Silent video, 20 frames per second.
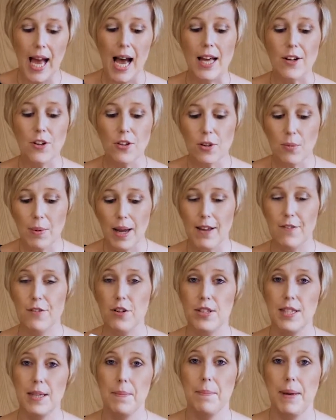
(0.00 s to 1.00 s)
Another way of
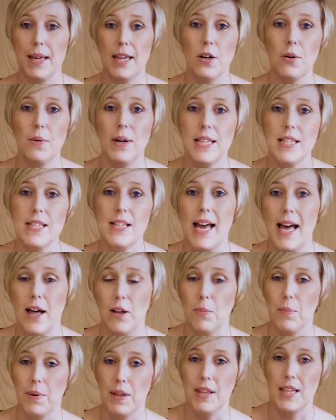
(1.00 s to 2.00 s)
using bingo is to
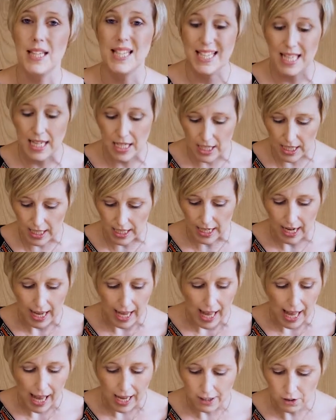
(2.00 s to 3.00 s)
help with addition.
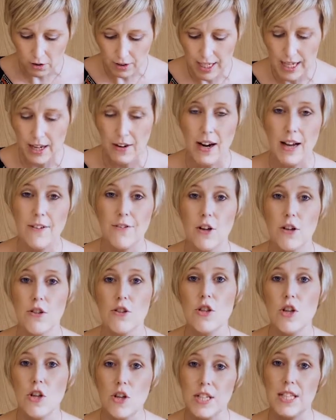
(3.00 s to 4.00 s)
And on here I've got
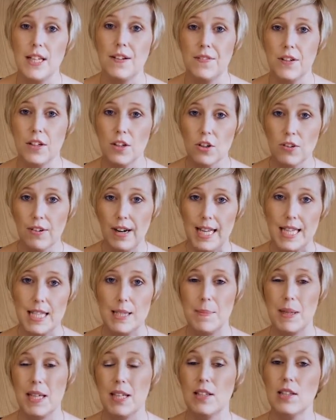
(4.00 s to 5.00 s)
2 different grids,
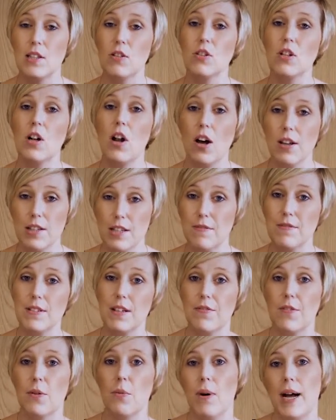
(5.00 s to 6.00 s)
because there's lots of
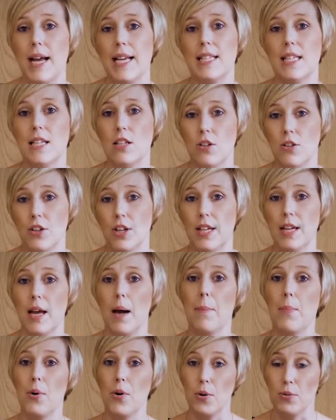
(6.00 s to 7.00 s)
different ways that you can
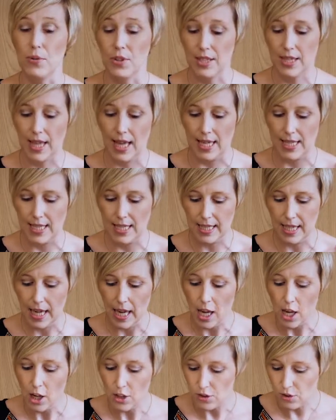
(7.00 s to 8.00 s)
approach this.
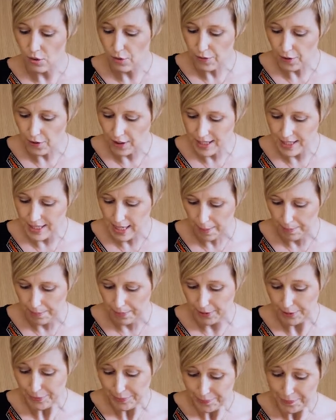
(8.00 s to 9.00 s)
So for
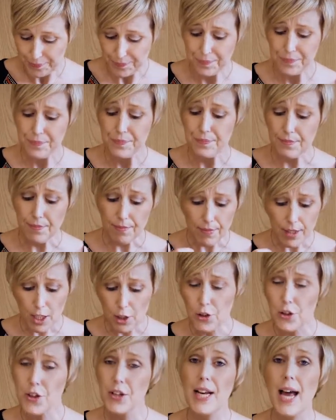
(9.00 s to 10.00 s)
example,
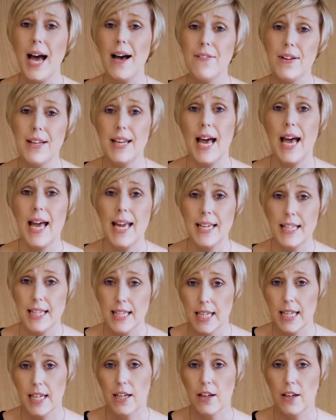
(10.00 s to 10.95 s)
you can have a 9